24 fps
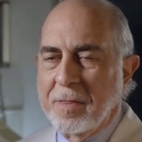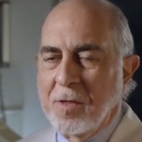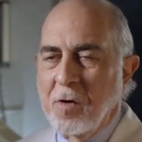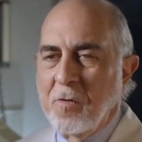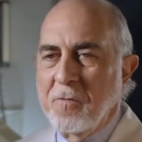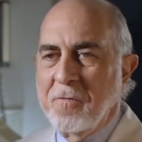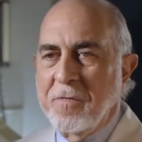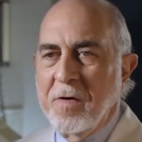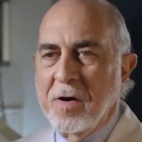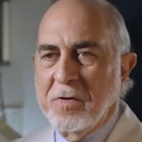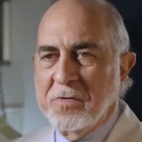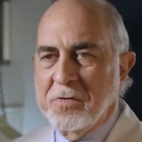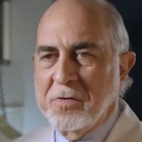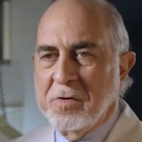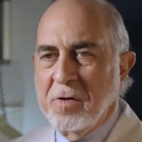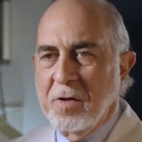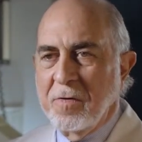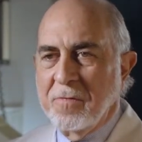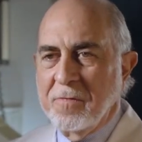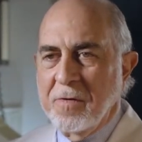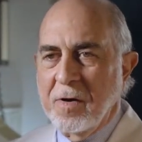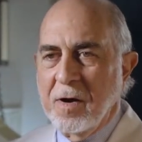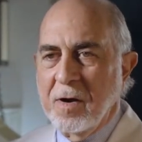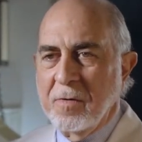low functional
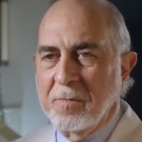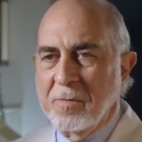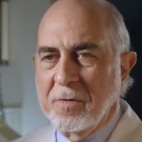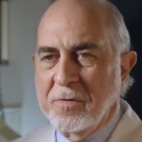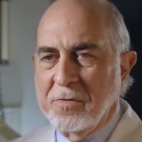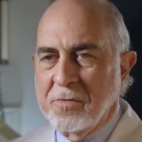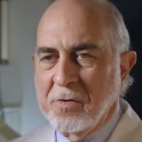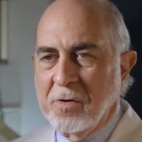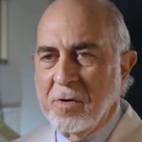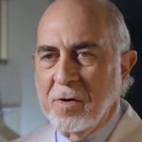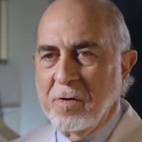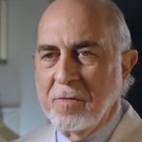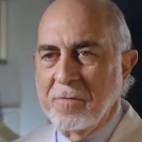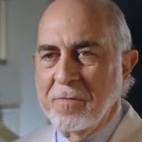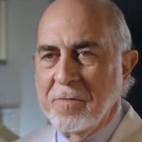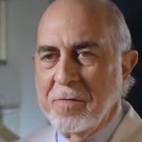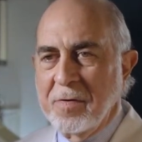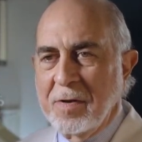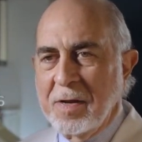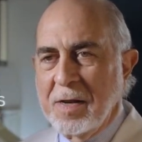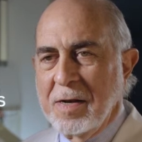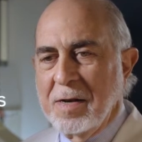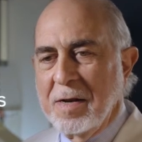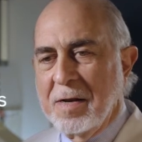ovarian reserve
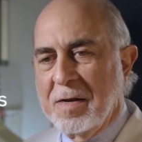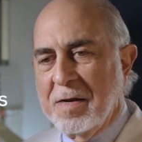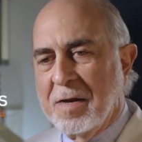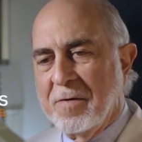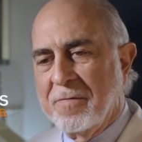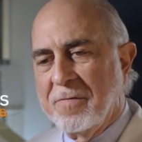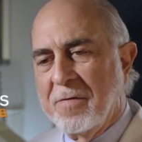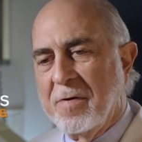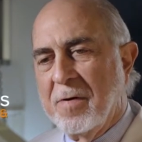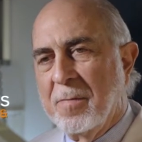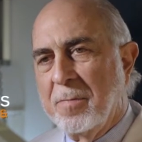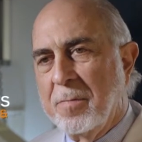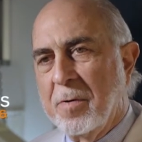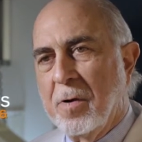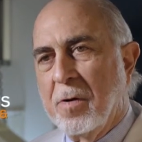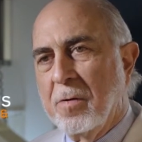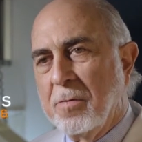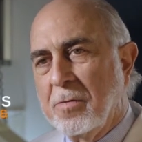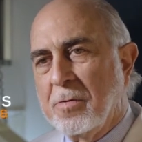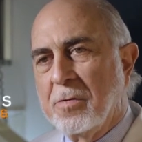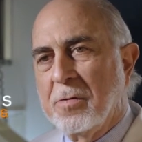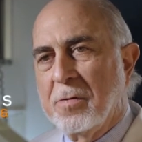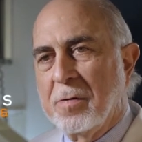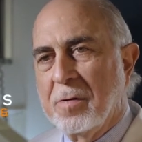need a different
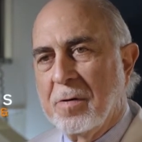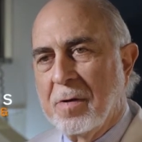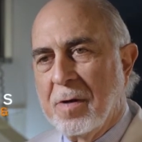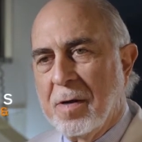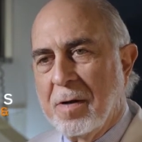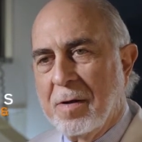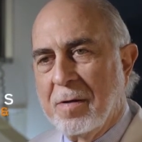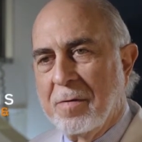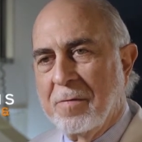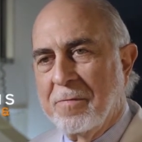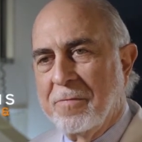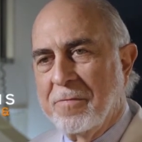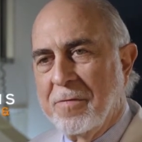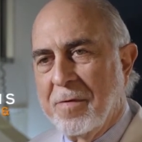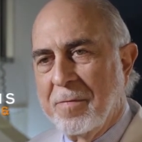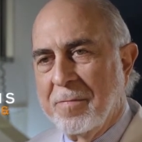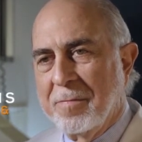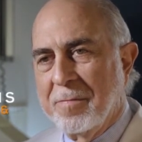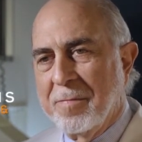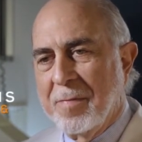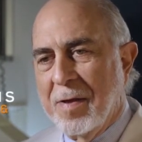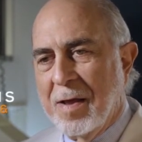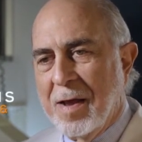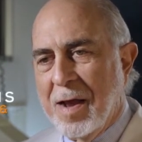approach uh,
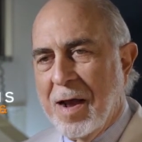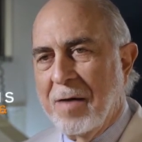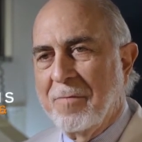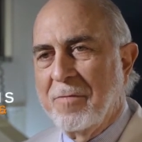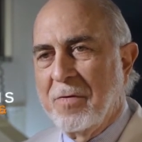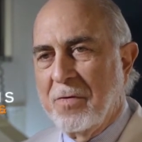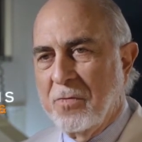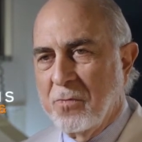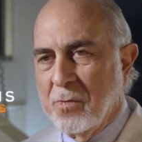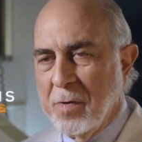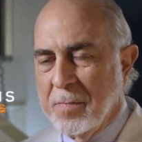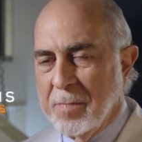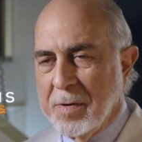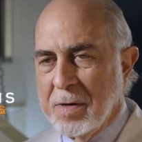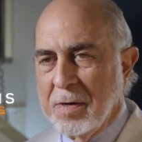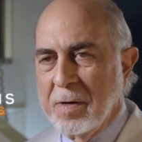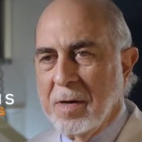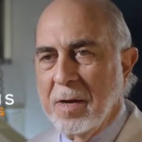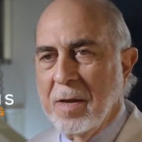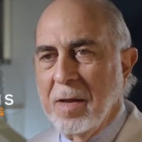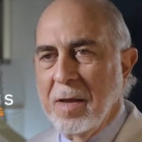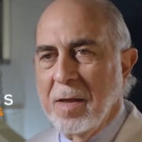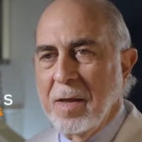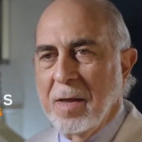from average women
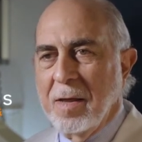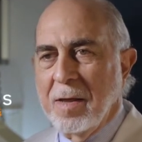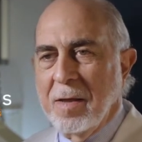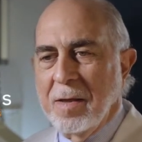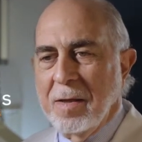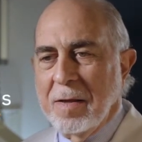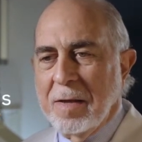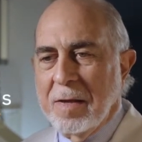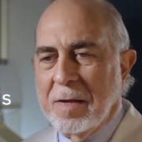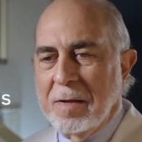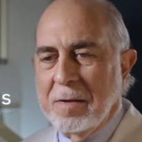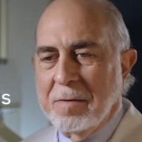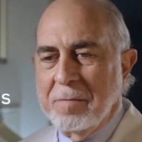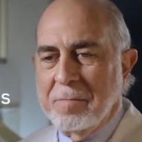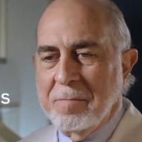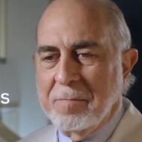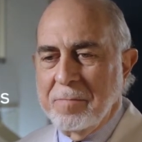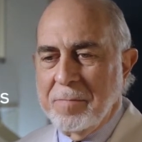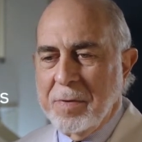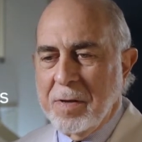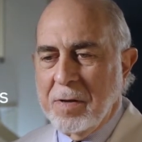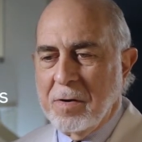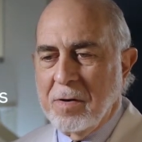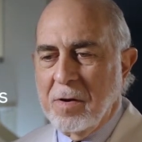uh,
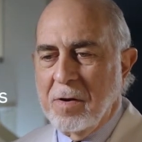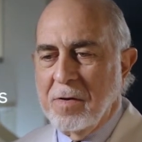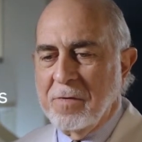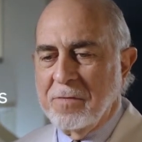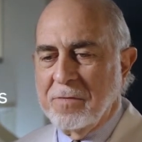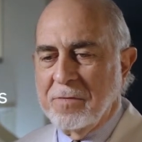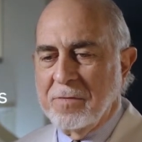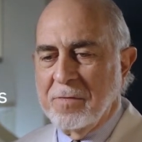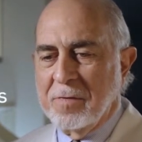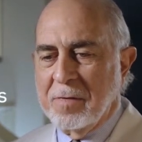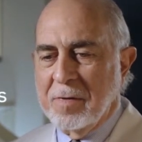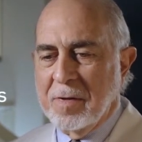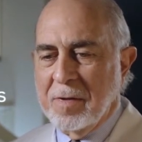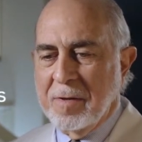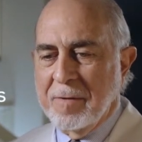because